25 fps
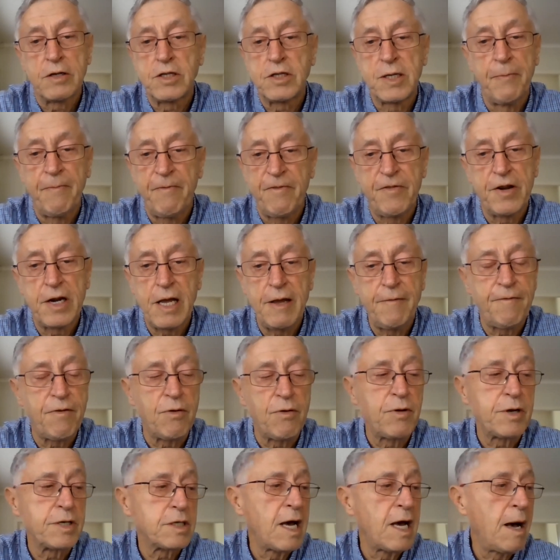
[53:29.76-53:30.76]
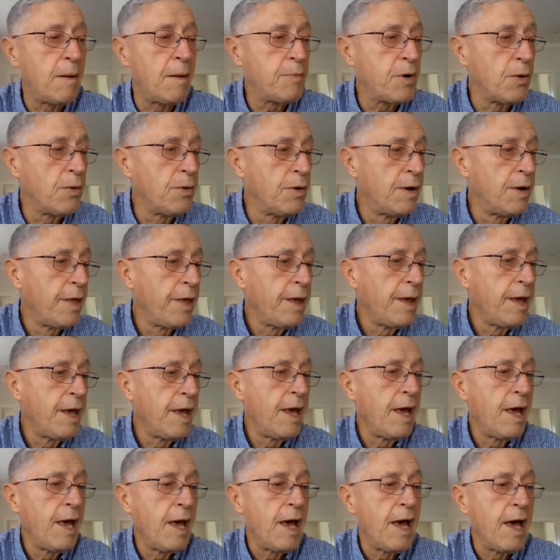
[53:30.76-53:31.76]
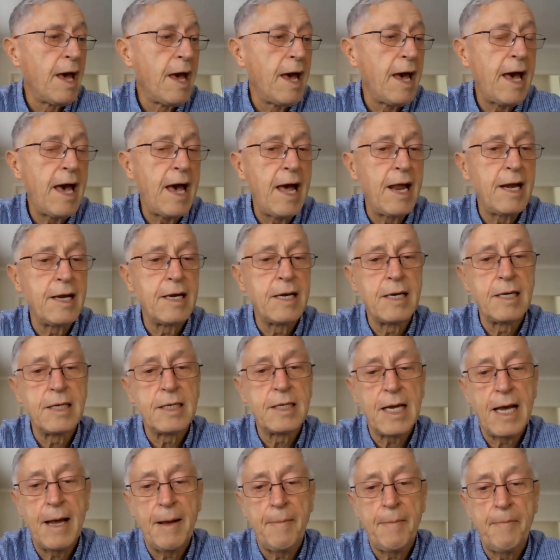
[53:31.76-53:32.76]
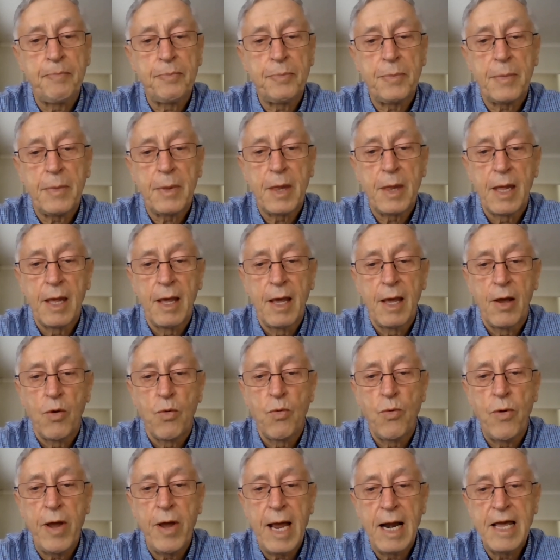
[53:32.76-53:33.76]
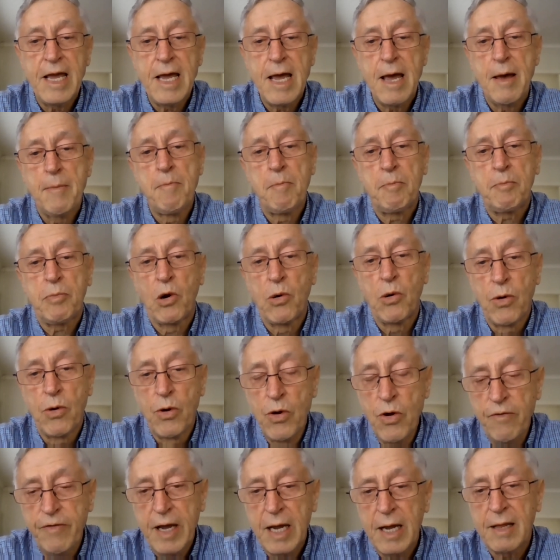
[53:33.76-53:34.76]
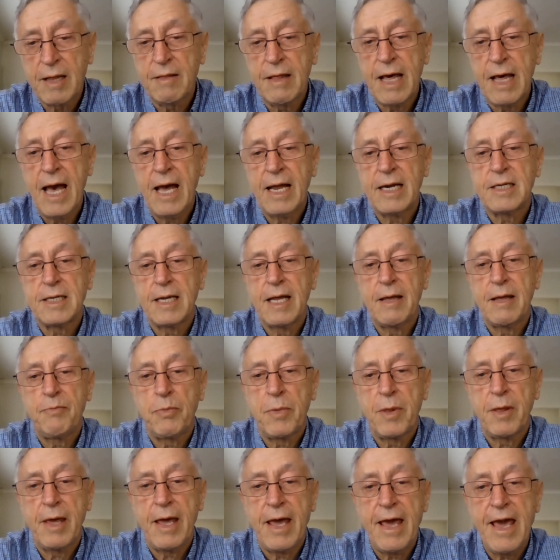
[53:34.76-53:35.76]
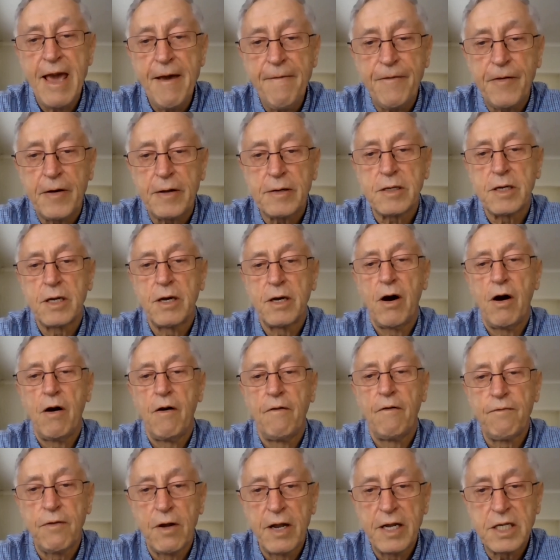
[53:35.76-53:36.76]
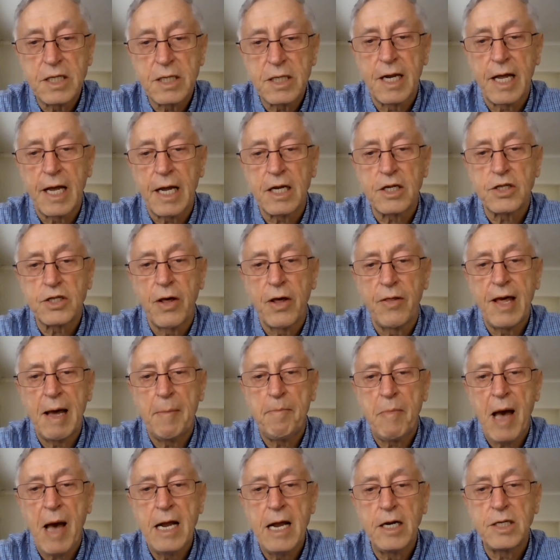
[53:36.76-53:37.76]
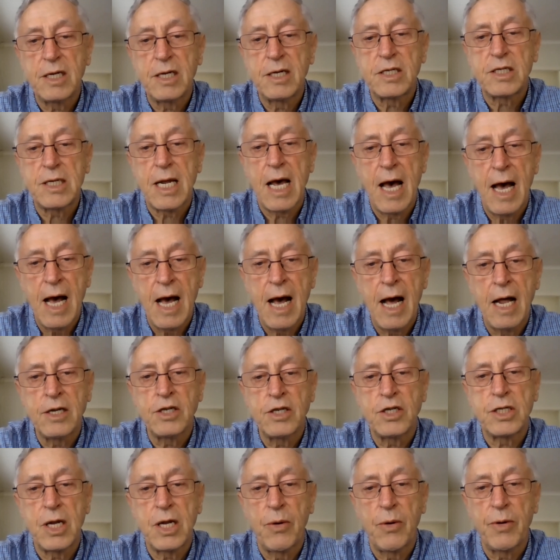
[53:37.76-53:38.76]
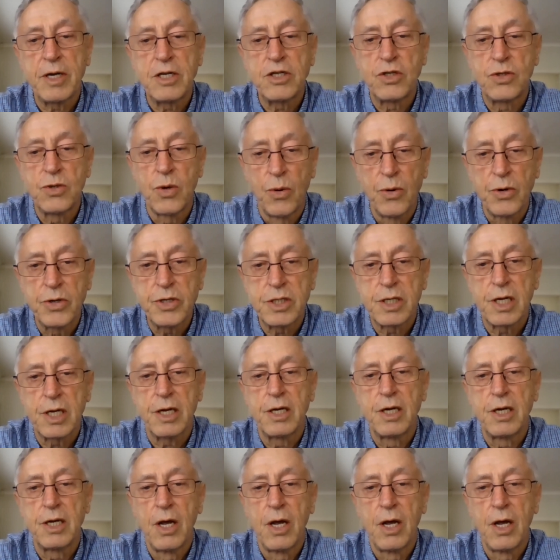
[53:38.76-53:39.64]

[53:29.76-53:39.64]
symphony, for example, and really improving that effort of listening so that patients aren't so exhausted